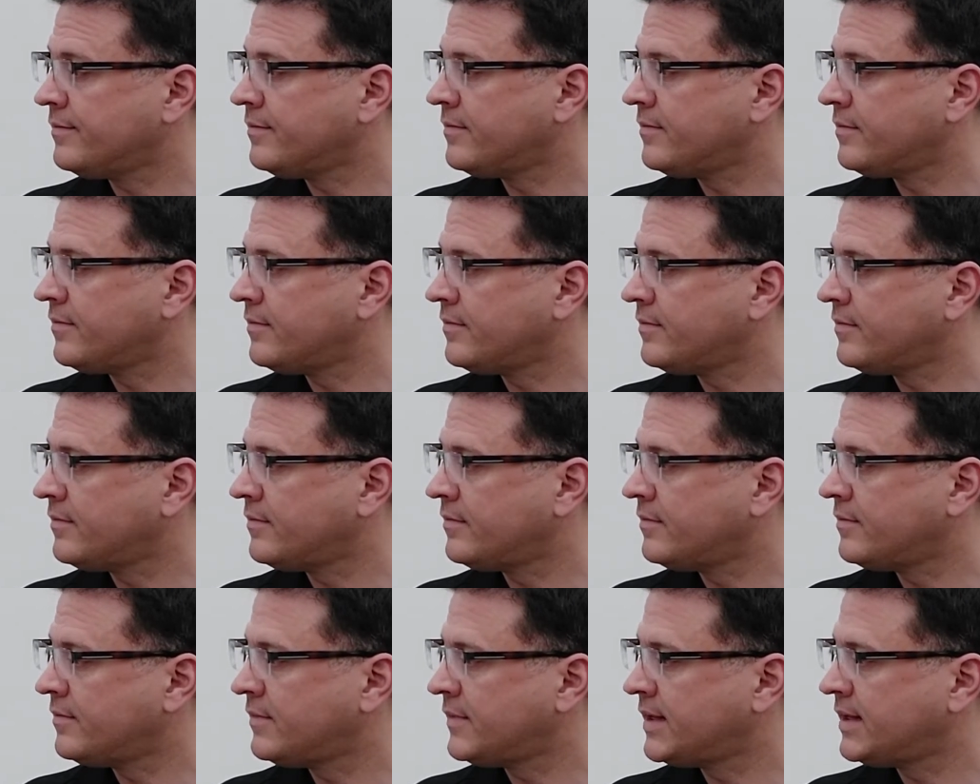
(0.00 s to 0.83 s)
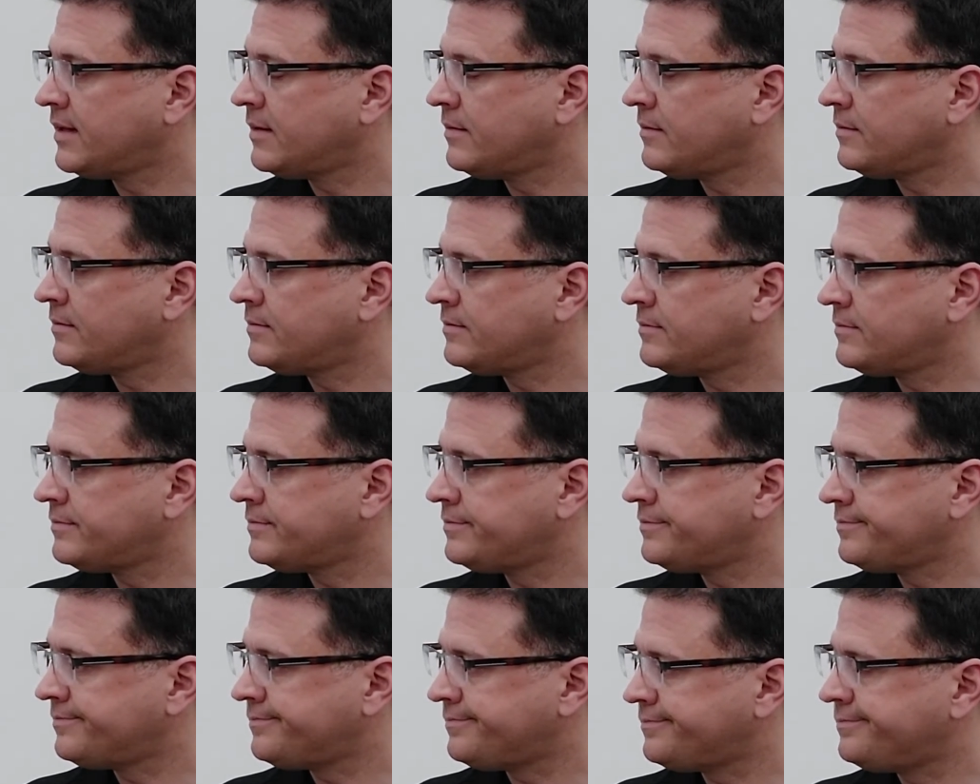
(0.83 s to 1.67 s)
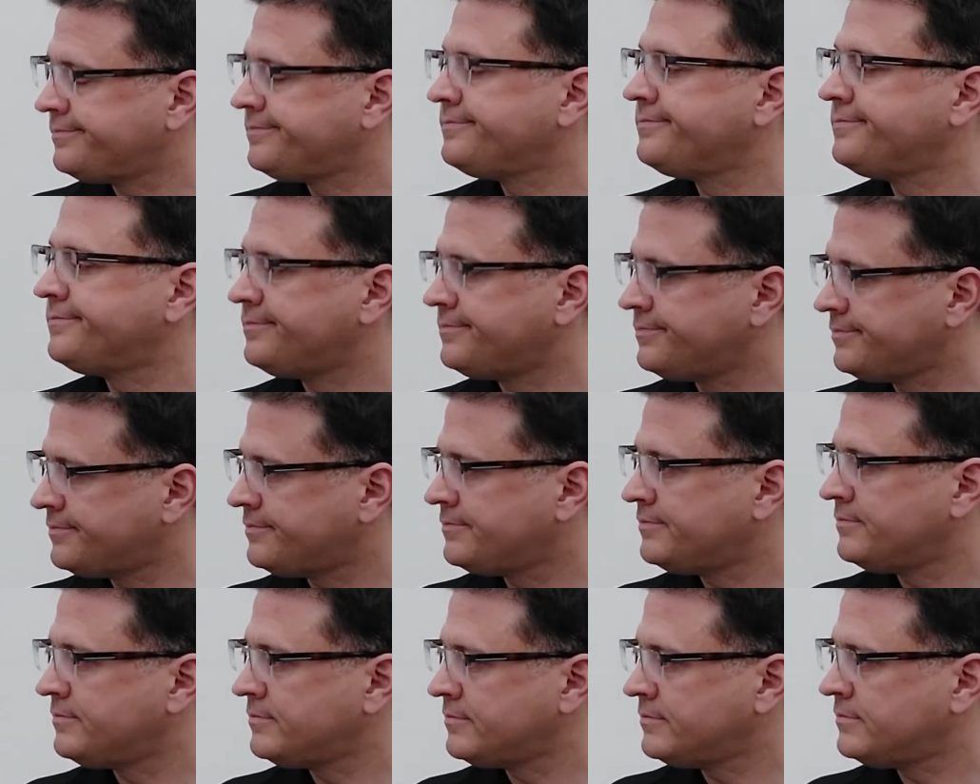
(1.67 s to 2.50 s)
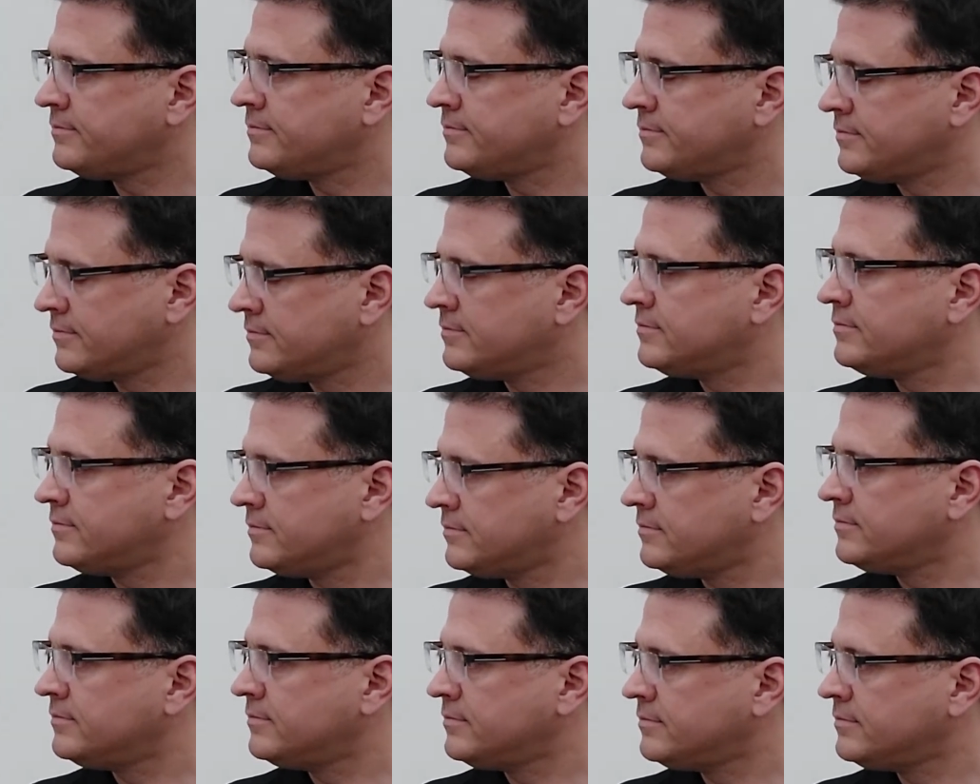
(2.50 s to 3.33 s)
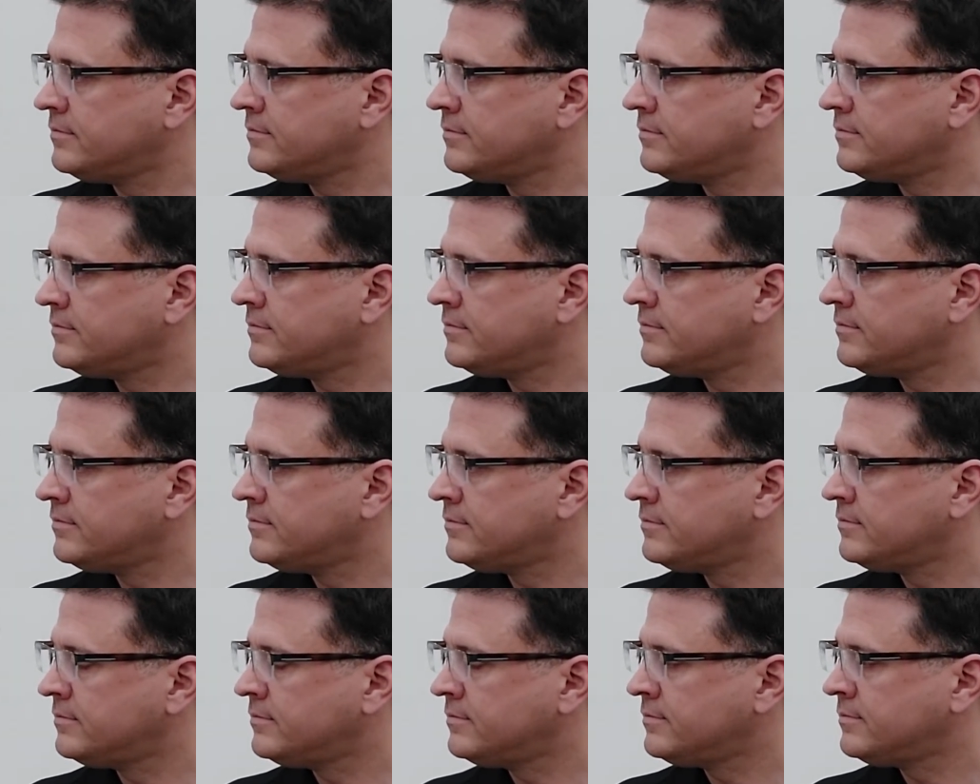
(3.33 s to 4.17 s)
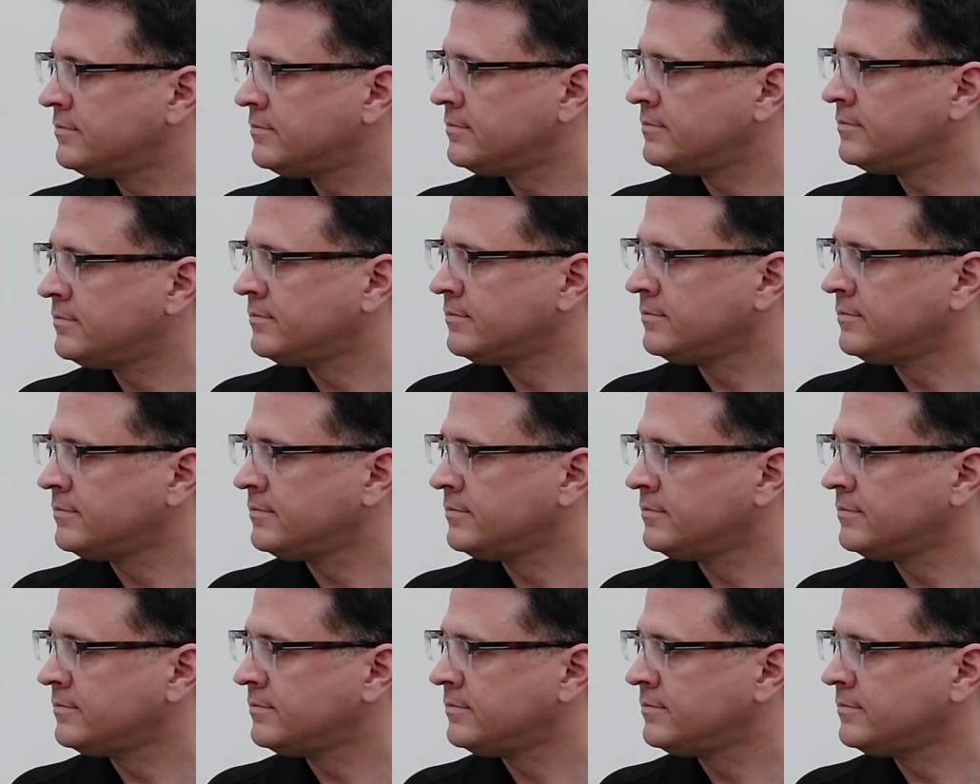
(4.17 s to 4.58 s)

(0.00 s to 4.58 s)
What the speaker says: [no speech]